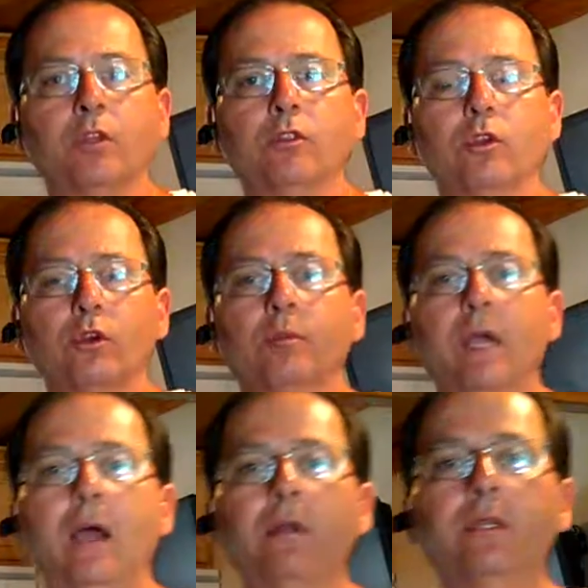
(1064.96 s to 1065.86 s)
learn
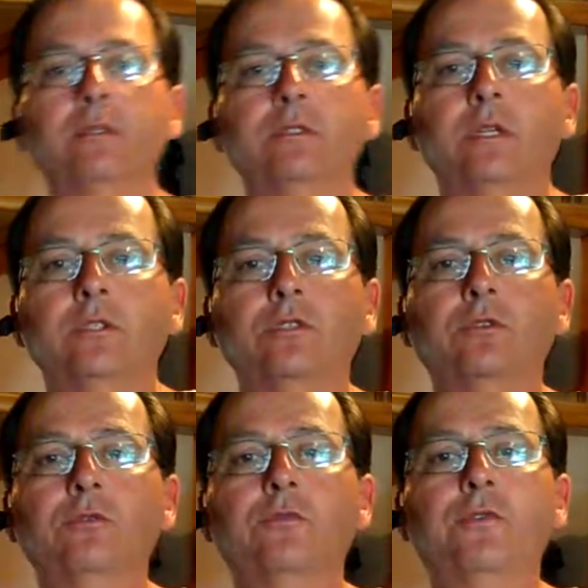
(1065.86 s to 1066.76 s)
about it,
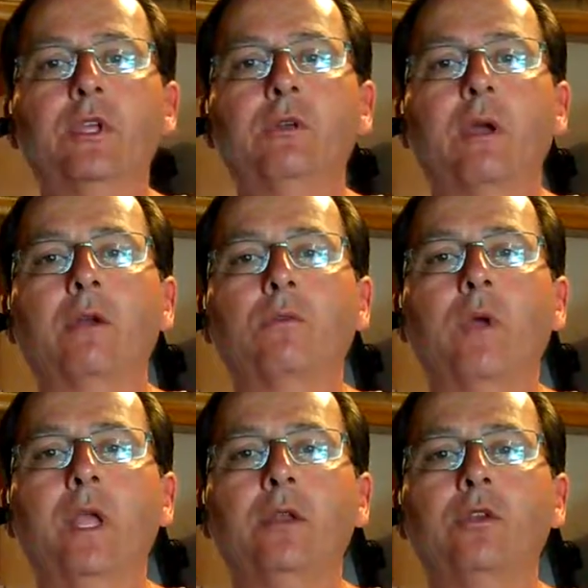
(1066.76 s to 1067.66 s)
to figure out a
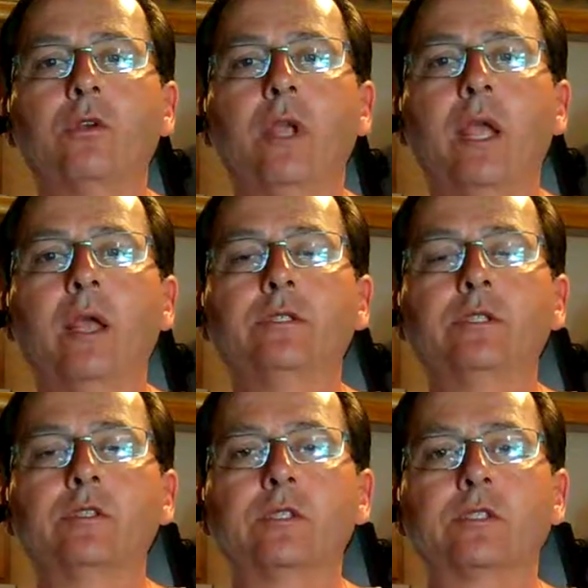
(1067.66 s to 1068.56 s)
way in your head
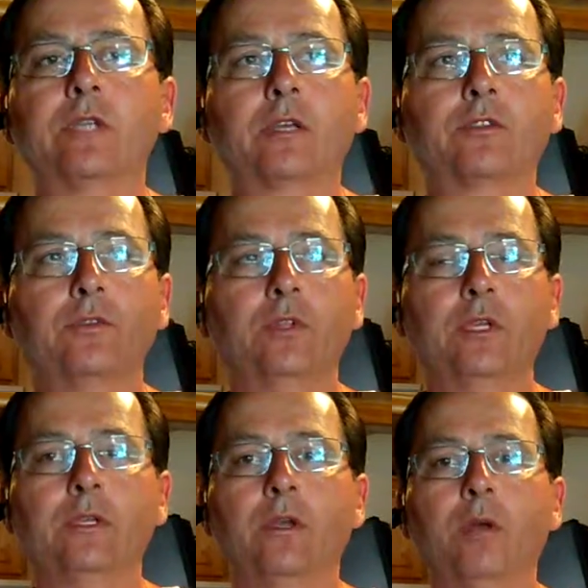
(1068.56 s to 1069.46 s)
to
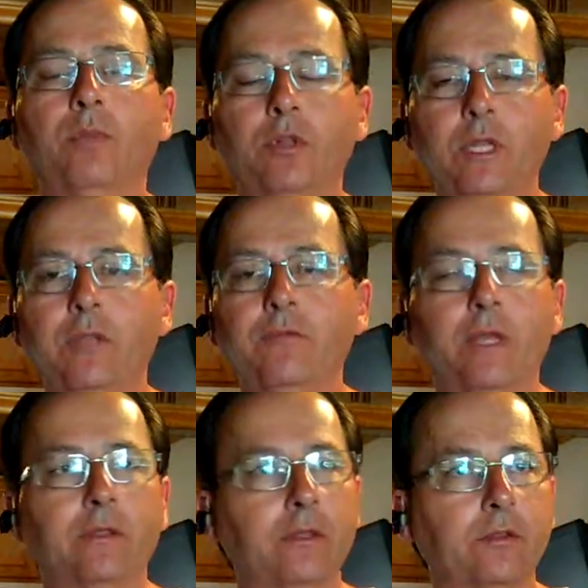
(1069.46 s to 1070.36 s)
successfully believe
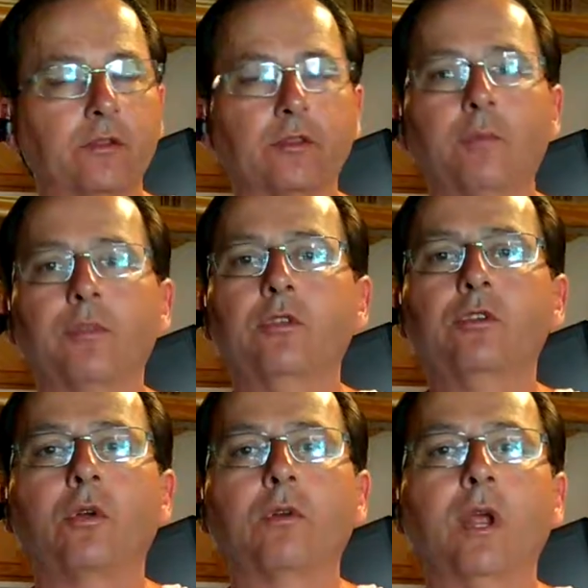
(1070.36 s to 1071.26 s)
that this is something
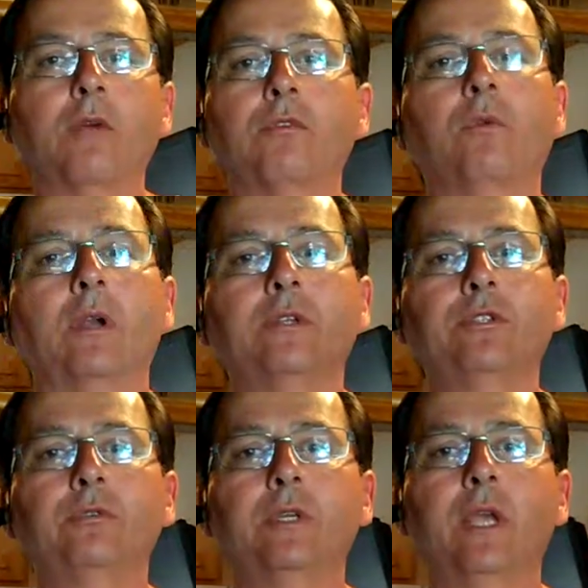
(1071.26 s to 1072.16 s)
you don't ever want
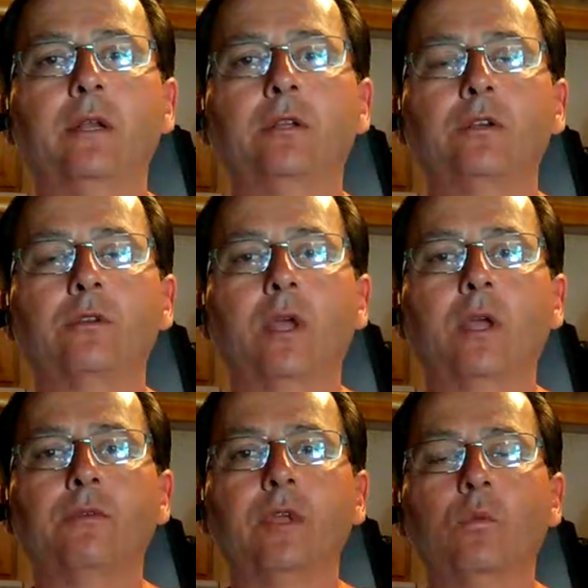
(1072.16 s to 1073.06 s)
to do again in your
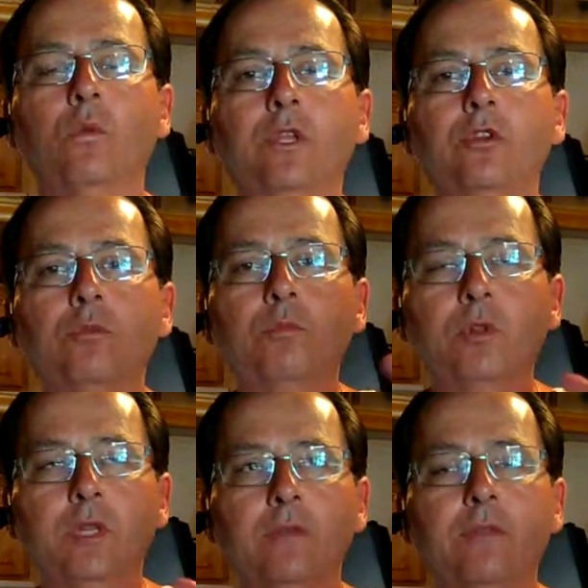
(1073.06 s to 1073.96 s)
life. And when you
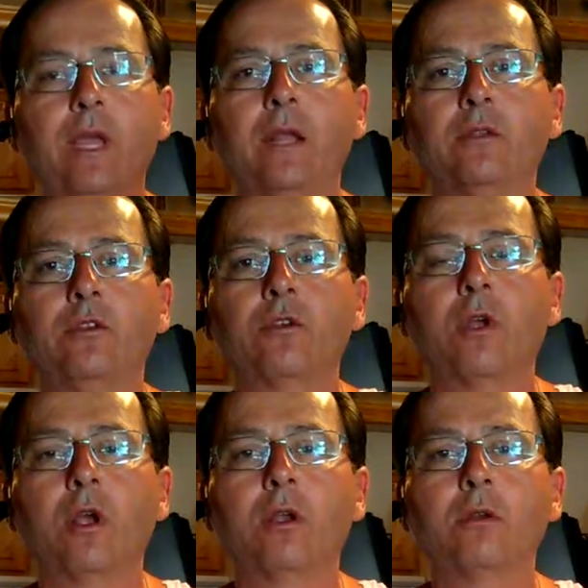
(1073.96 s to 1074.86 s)
believe that in your
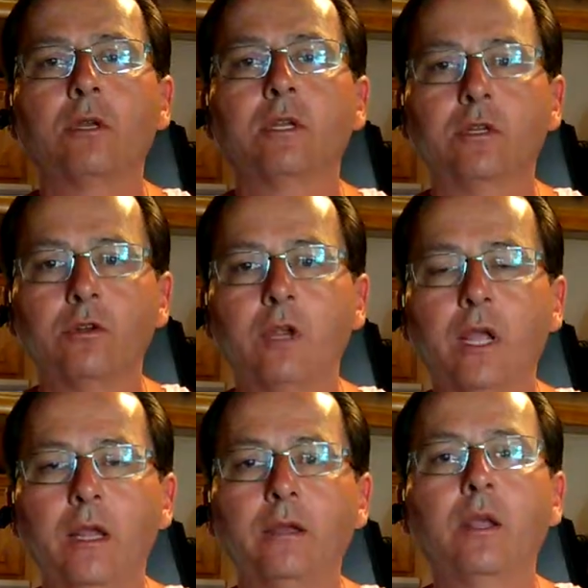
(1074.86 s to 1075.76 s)
heart and in your
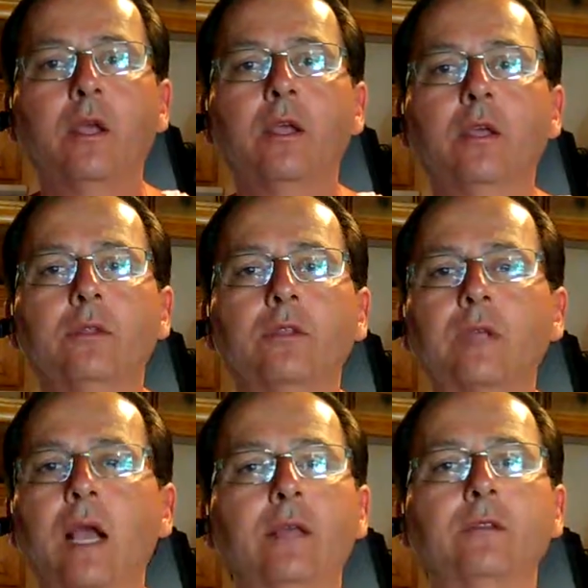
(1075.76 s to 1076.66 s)
head, the
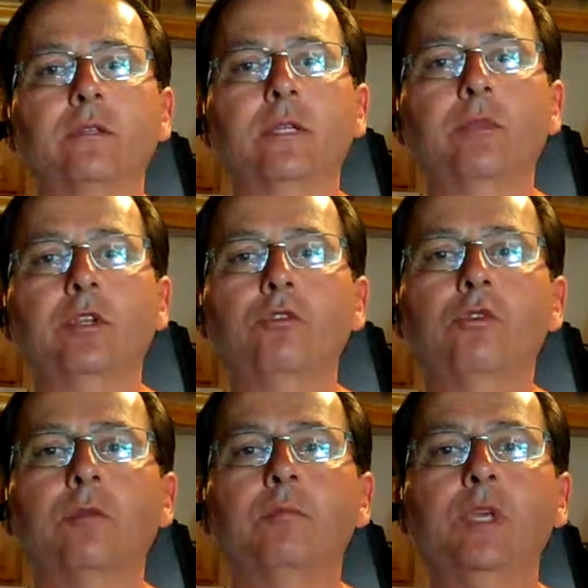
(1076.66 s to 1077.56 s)
sky's the limit. You
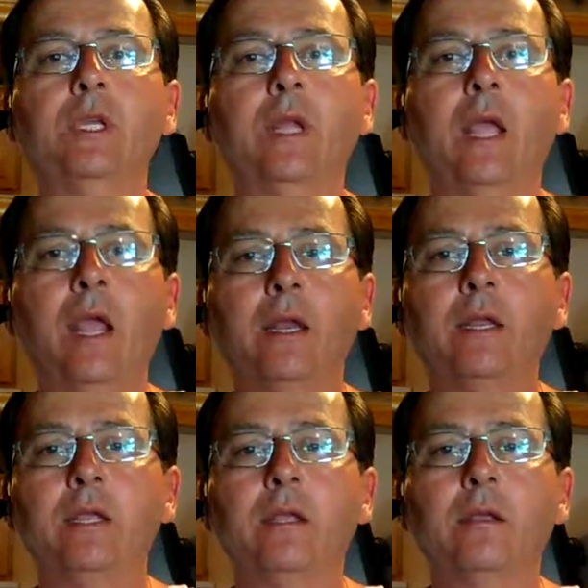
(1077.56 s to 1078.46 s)
can beat
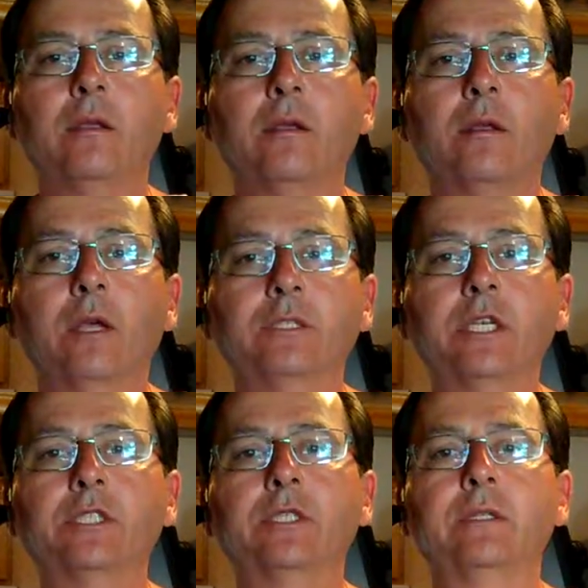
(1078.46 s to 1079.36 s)
any
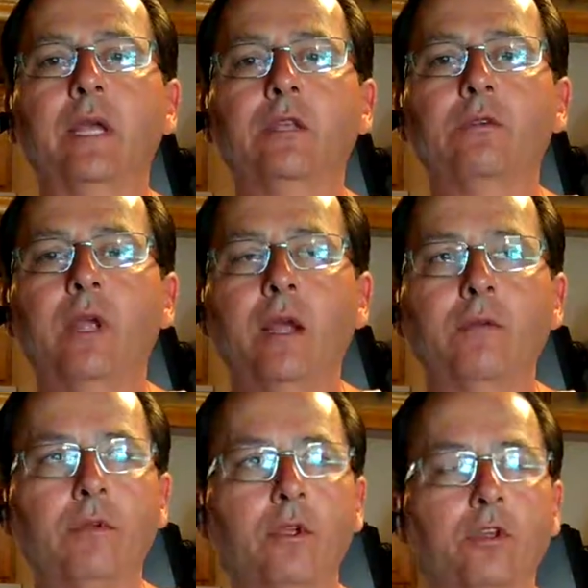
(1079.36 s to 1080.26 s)
addiction that you have.
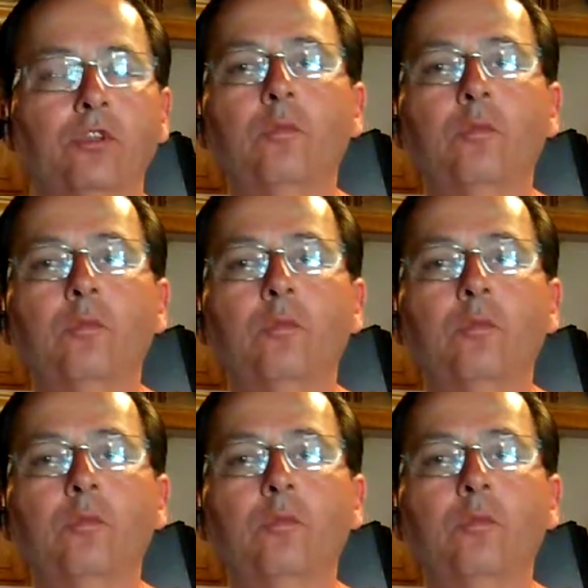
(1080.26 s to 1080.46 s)
You